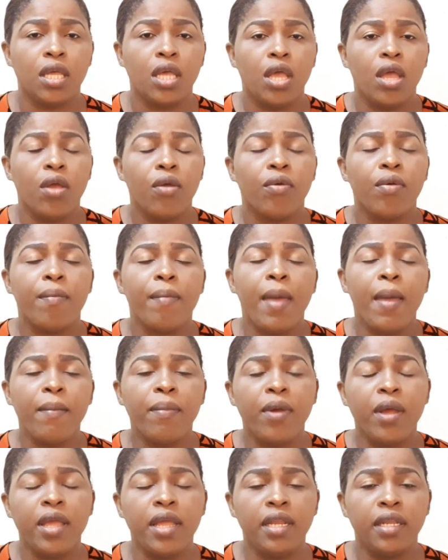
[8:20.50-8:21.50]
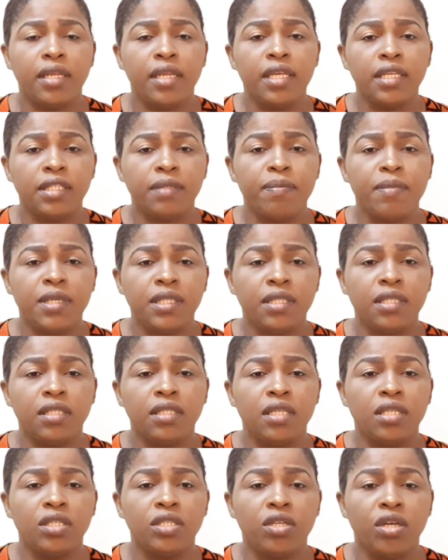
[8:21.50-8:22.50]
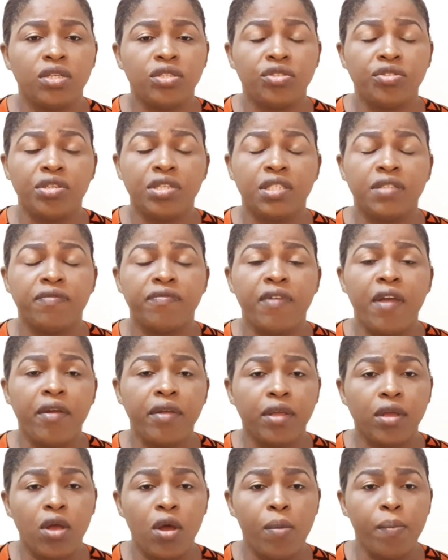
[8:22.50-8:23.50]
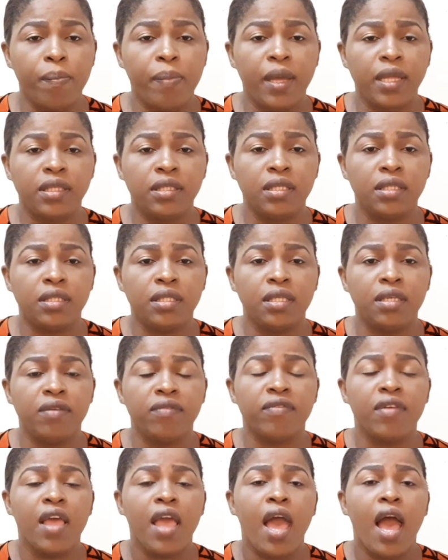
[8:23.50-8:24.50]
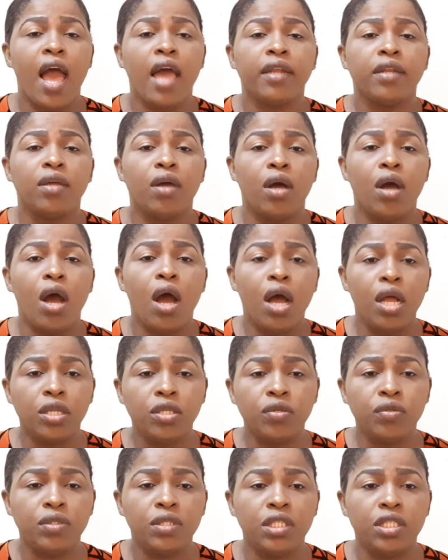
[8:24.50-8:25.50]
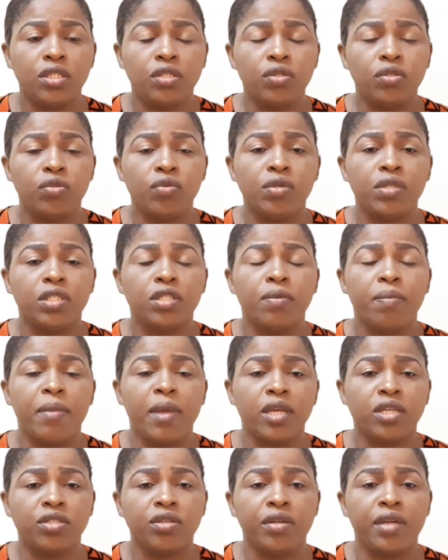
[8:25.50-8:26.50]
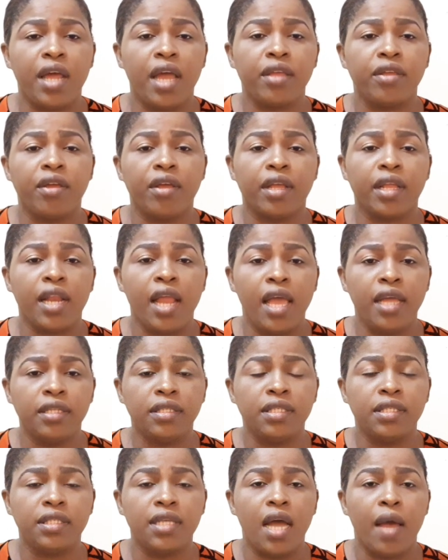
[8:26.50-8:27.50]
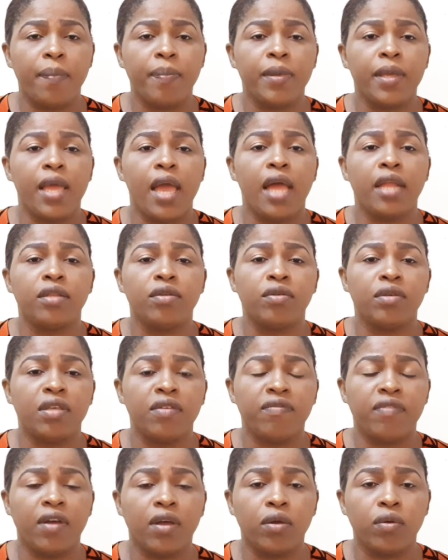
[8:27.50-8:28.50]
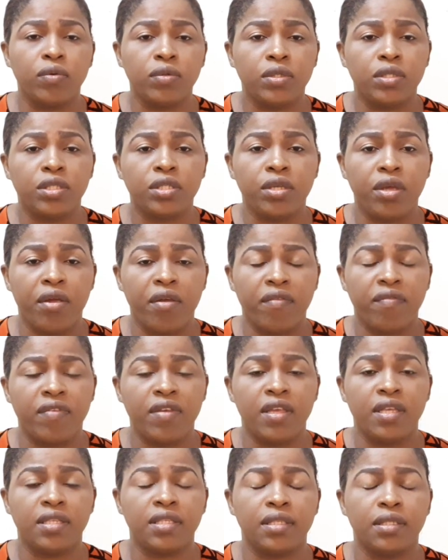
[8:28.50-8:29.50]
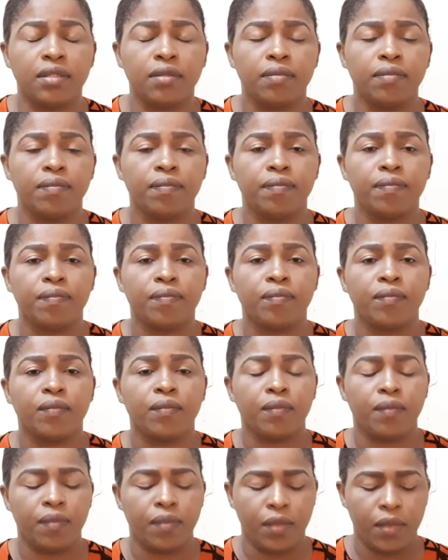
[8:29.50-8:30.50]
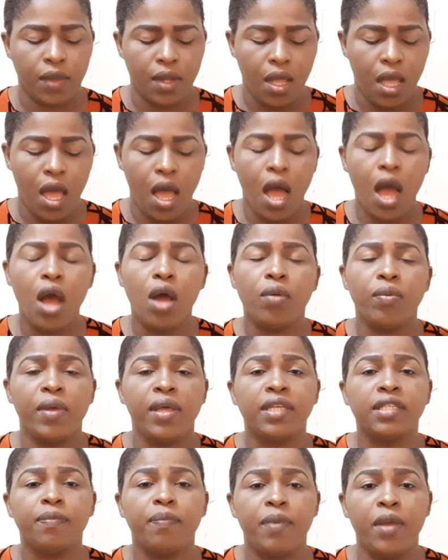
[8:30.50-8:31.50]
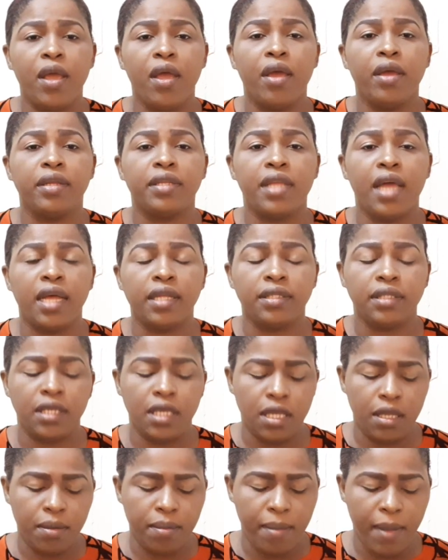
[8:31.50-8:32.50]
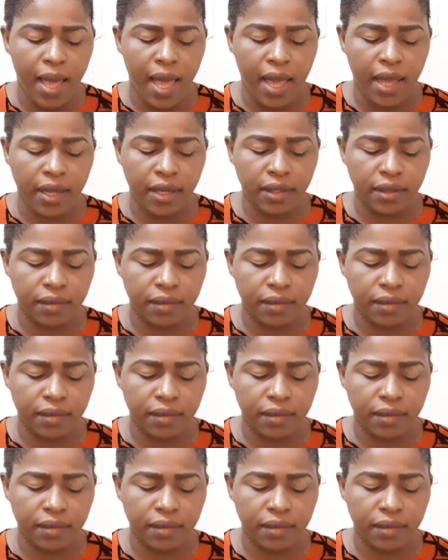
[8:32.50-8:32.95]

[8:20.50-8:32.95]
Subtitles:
Remember, in this business industry, it's very competitive, and all you need to do is to make sure that your client is happy and you give a good service. Always bear that in mind.